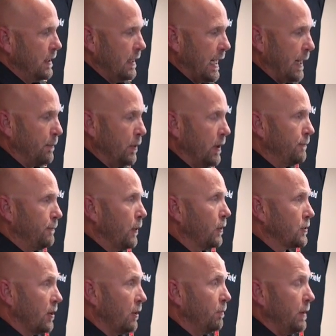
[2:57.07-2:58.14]
I'm really
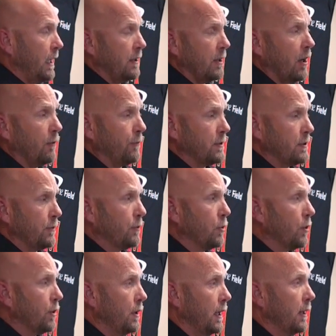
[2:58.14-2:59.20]
focused on being the offensive
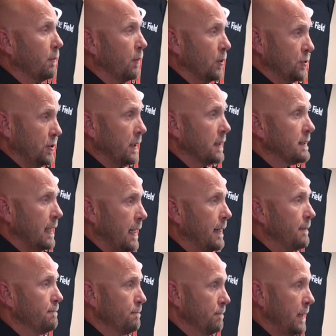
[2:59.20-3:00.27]
coordinator most of the
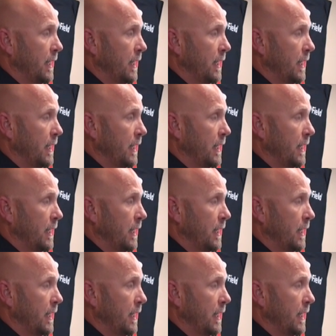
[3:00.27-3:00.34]
time.